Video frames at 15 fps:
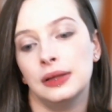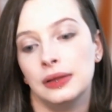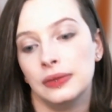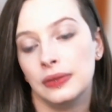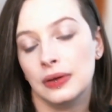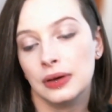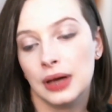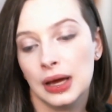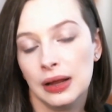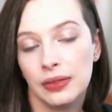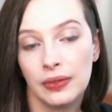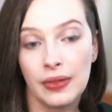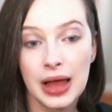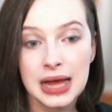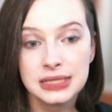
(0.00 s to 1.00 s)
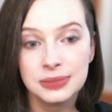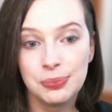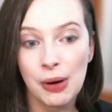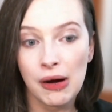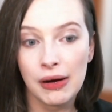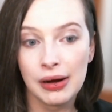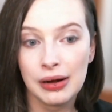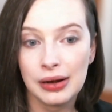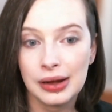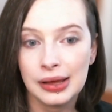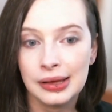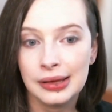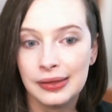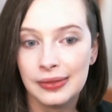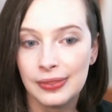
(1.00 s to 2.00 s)
the kind of last part
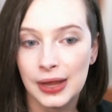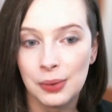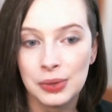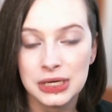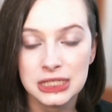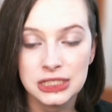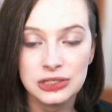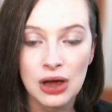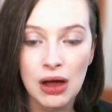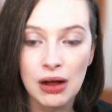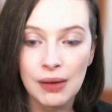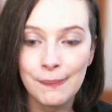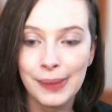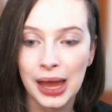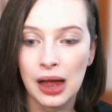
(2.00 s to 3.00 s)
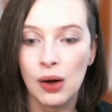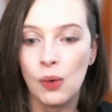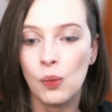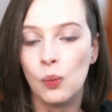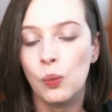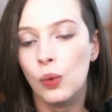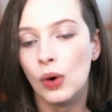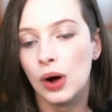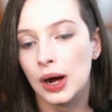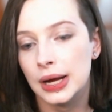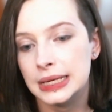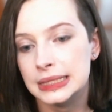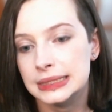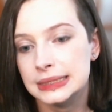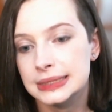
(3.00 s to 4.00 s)
that I wanted to talk about
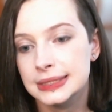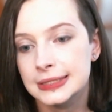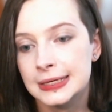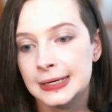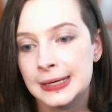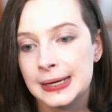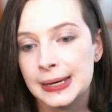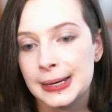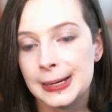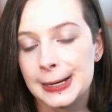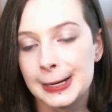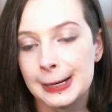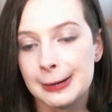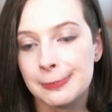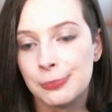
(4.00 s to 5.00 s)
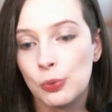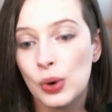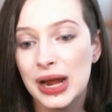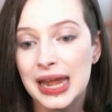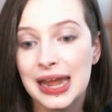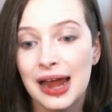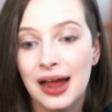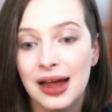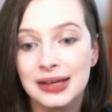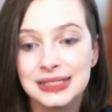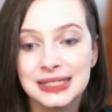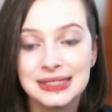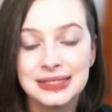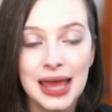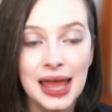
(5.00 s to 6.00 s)
was what not
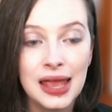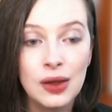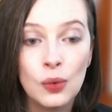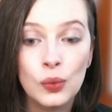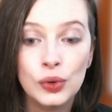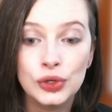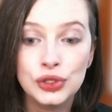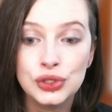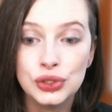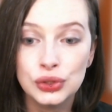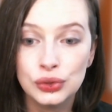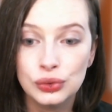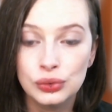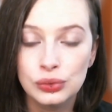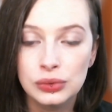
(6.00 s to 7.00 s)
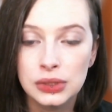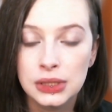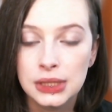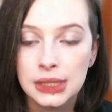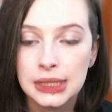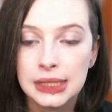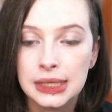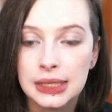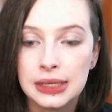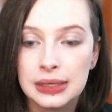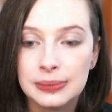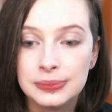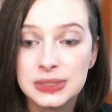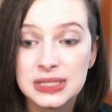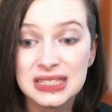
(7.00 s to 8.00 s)
to say or do
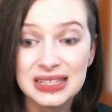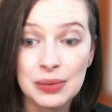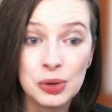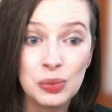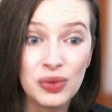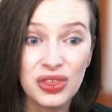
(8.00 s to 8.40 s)
to someone with a